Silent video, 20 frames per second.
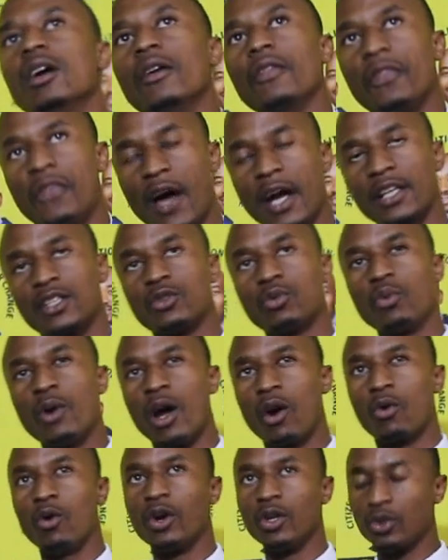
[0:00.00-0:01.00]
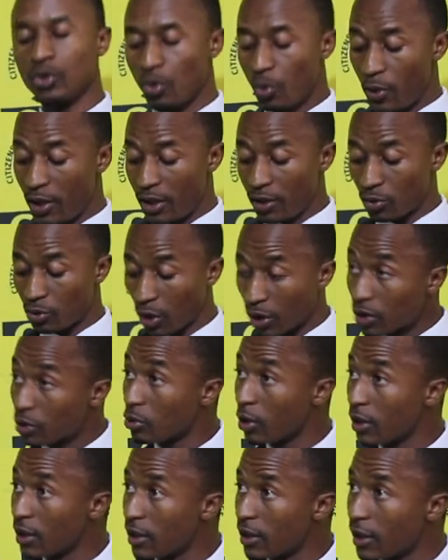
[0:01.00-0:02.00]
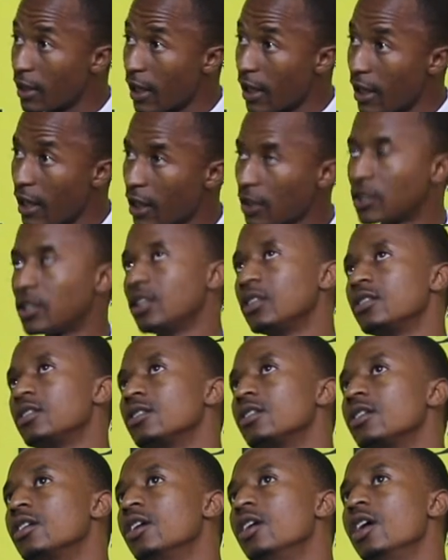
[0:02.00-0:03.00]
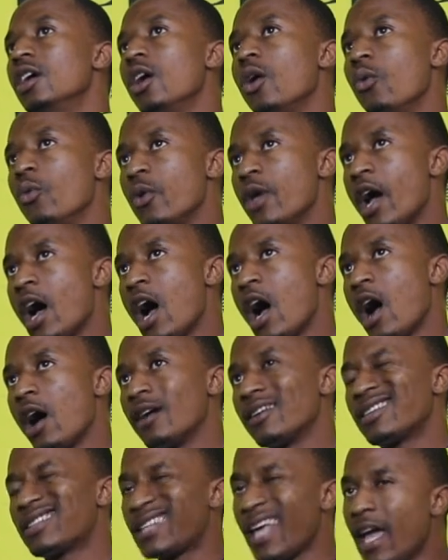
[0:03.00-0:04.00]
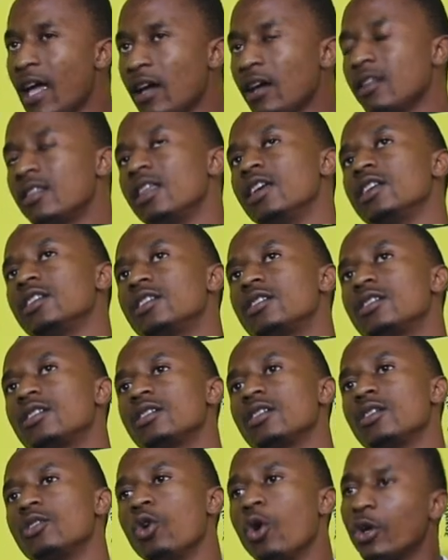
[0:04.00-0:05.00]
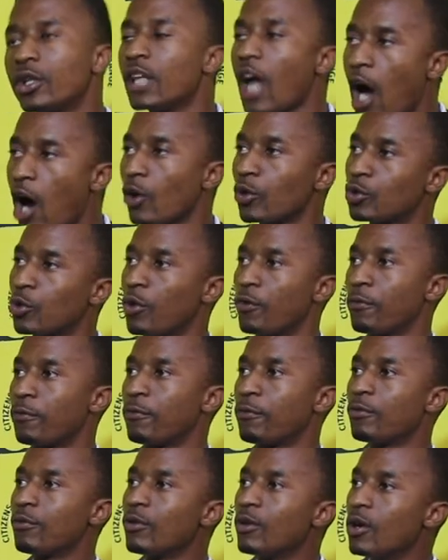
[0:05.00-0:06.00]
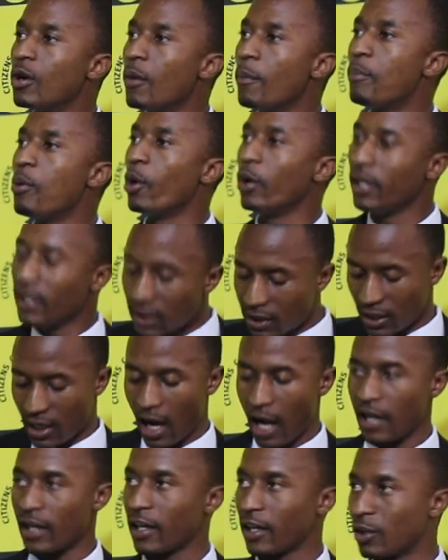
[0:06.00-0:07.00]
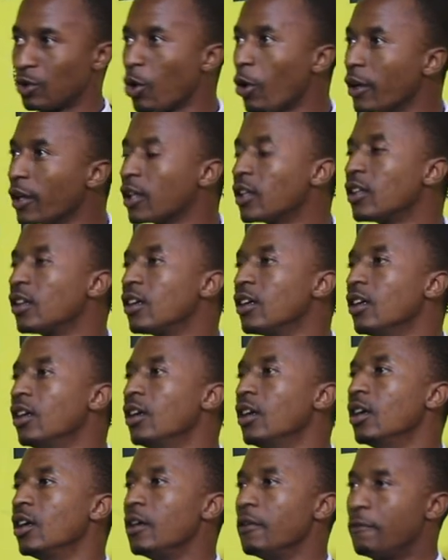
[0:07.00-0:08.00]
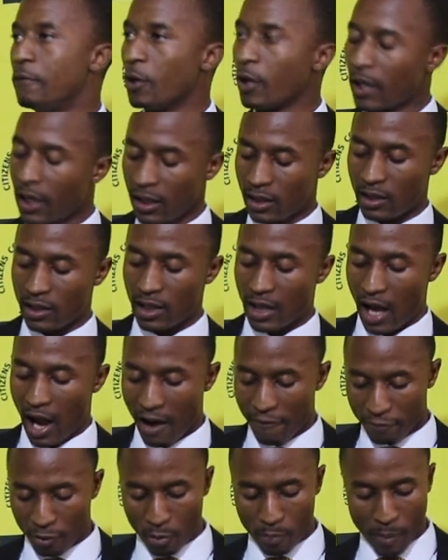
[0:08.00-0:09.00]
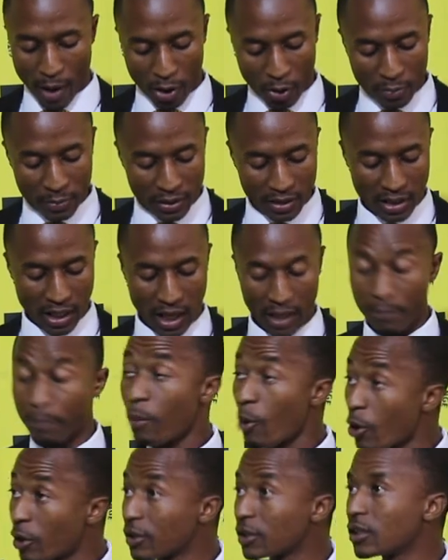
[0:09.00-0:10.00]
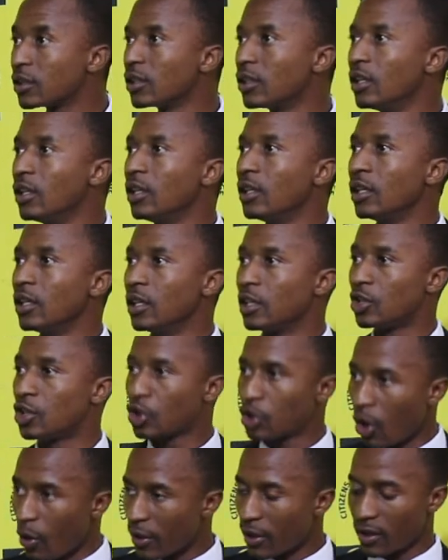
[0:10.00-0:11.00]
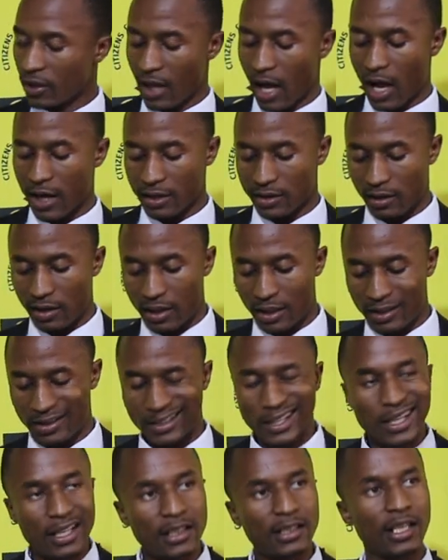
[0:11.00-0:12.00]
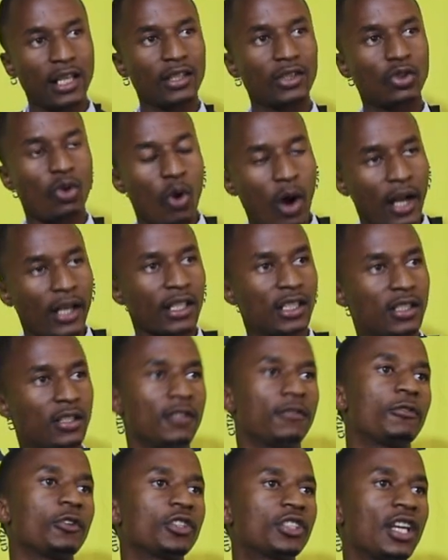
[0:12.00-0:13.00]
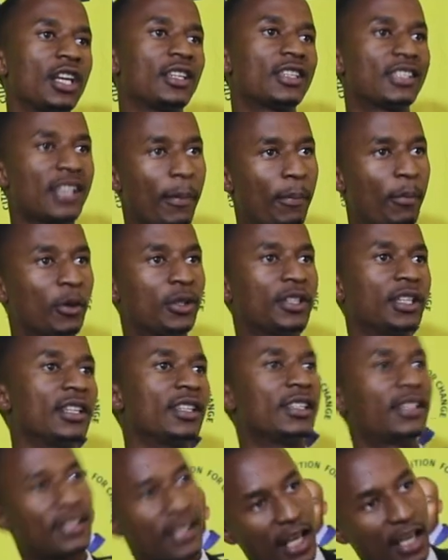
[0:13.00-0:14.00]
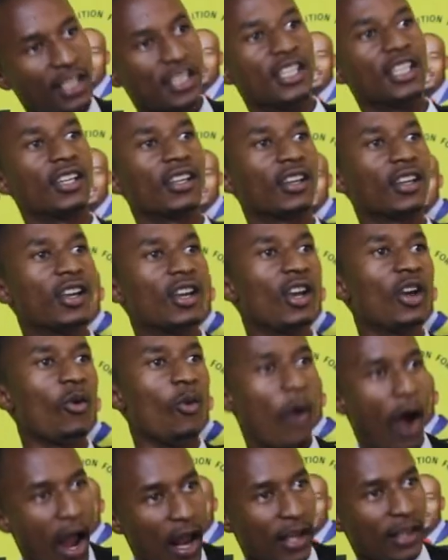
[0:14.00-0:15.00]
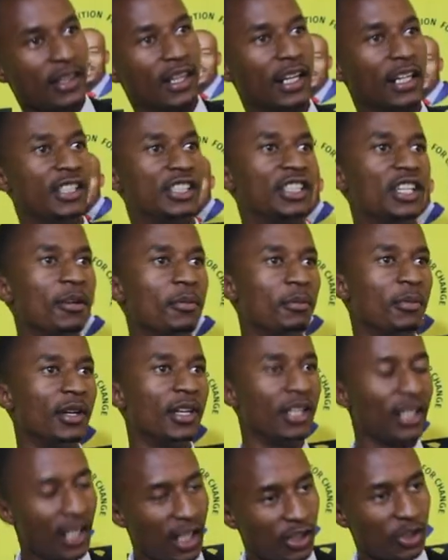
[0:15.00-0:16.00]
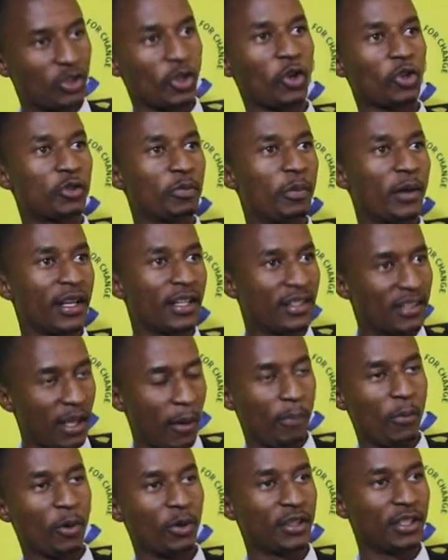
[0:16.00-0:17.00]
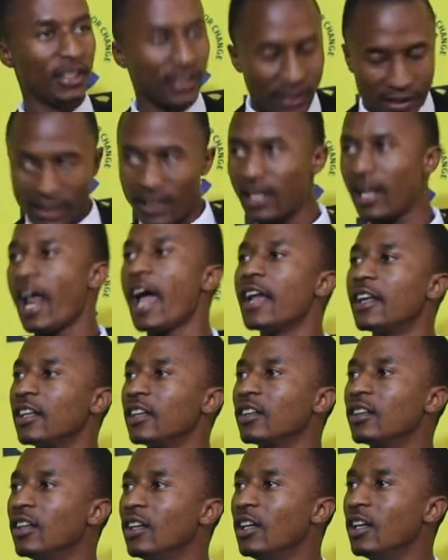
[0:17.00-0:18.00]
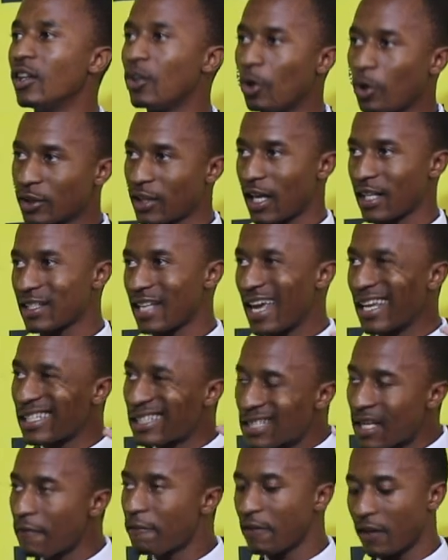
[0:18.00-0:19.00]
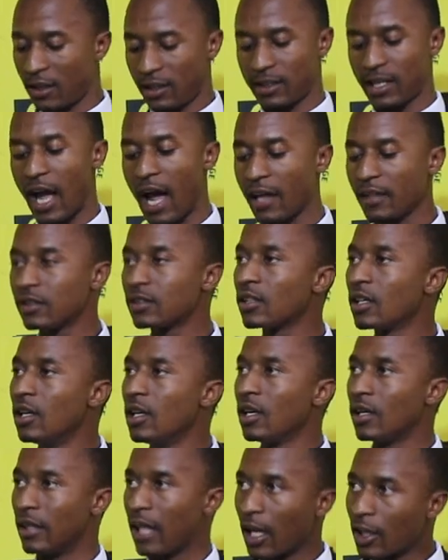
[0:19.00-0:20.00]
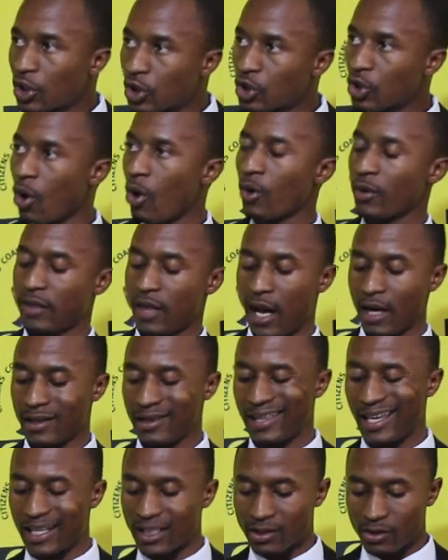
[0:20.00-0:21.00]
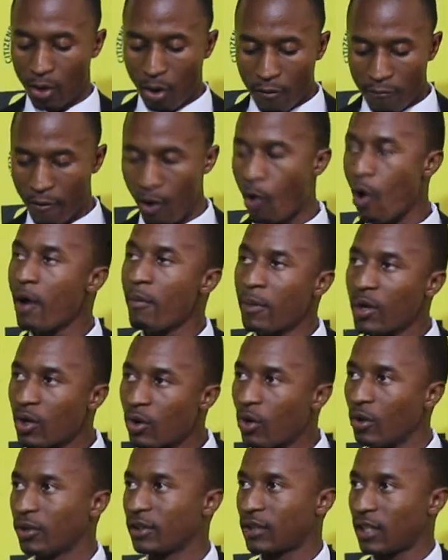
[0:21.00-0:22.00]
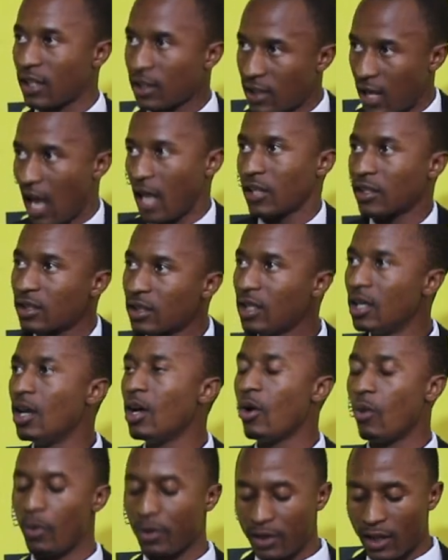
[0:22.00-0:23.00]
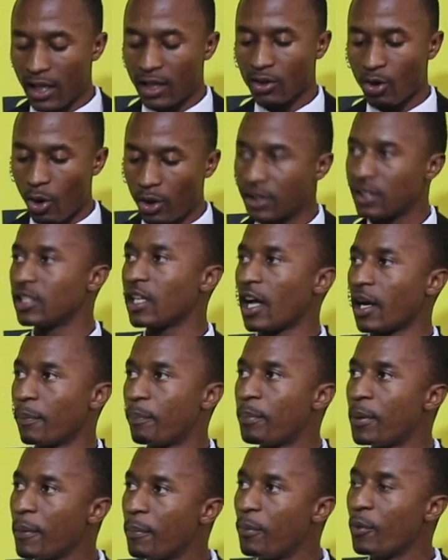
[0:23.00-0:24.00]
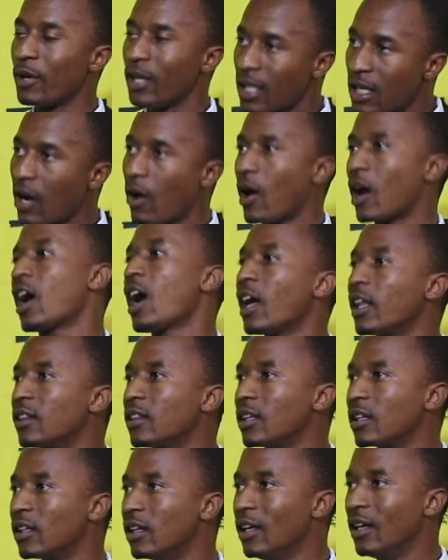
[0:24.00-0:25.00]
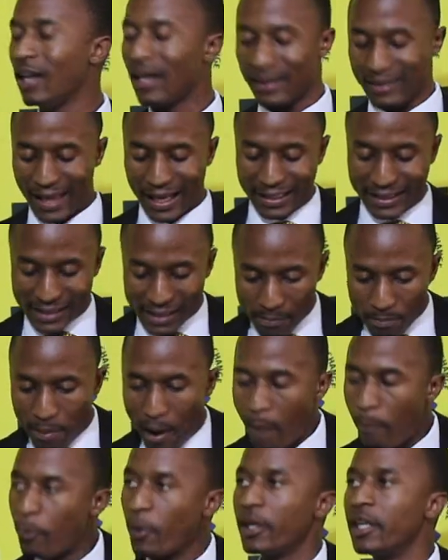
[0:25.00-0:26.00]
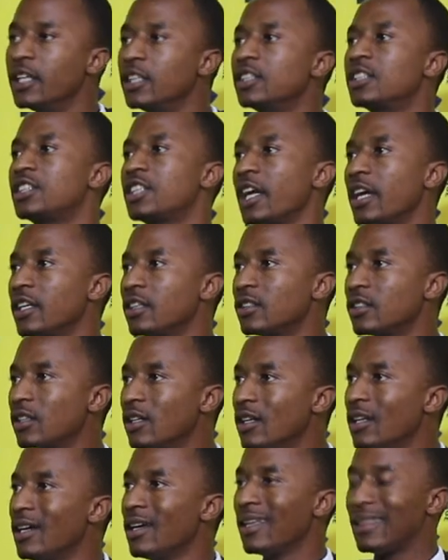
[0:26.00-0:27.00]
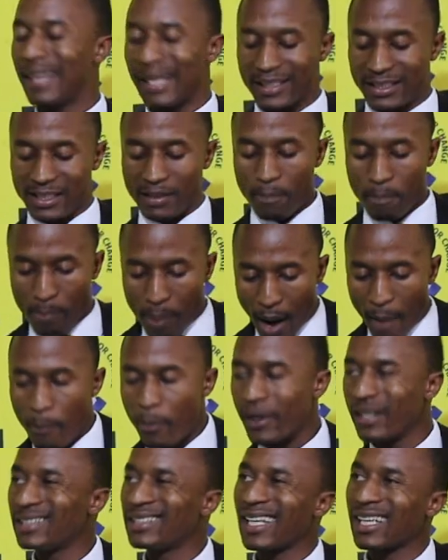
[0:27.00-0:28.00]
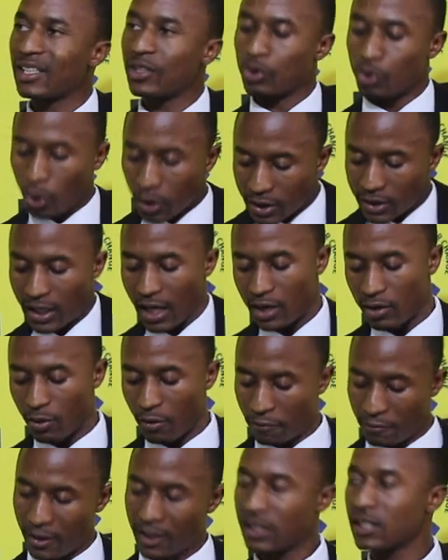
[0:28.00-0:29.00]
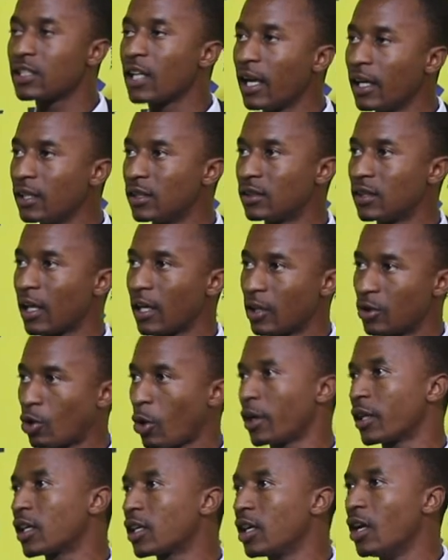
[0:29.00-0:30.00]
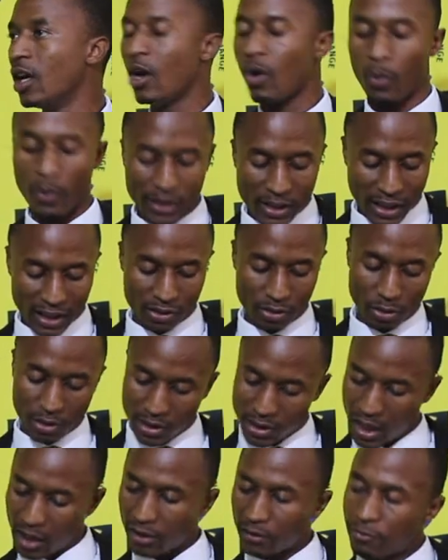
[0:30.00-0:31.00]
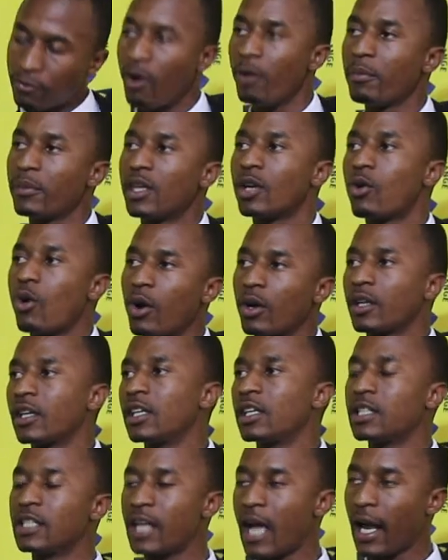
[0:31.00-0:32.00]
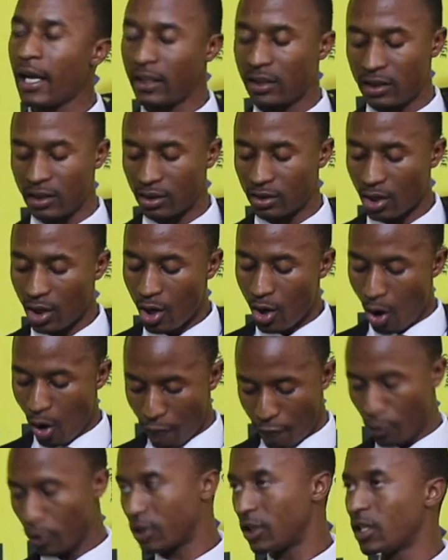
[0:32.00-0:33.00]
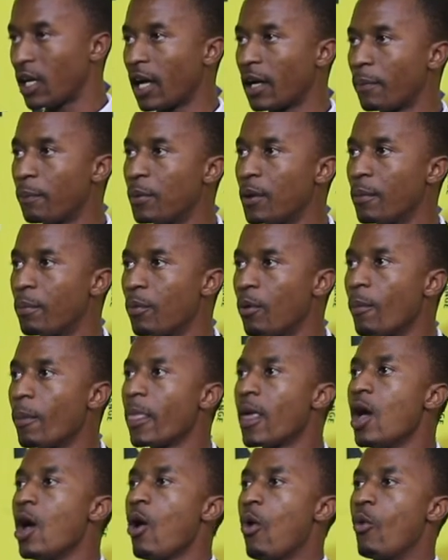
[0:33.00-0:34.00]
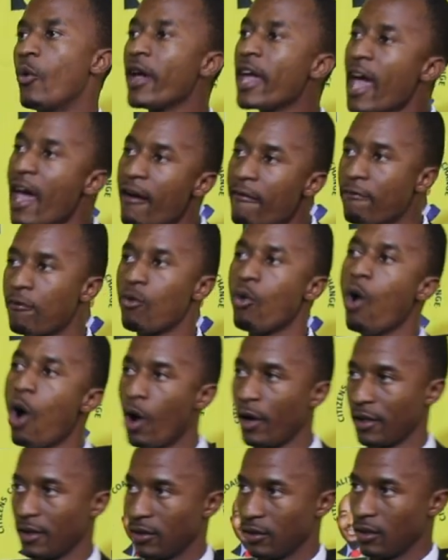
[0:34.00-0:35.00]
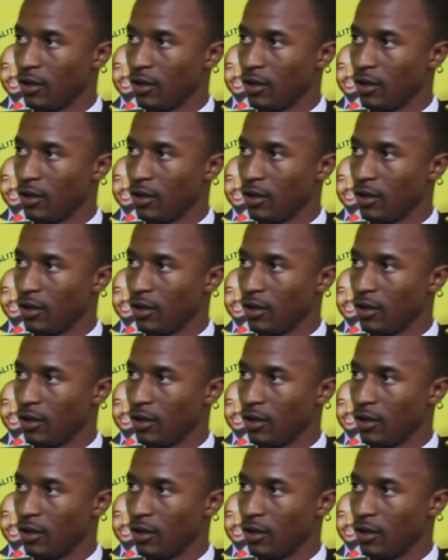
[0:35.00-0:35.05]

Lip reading: that we are going to win 2023 elections. We are saying this not out of political rhetoric. If you read the Afrobarometer report, is showing that the Citizens Coalition for Change support is surging while the regime in Salisbury support is declining. Those are scientific signs that show that there is overwhelming consensus within the ordinary people in our country that Zimbabwe needs change, that Zimbabwe is exhausted of nationalist rhetoric which has not transformed the concrete realities of ordinary people. We have won,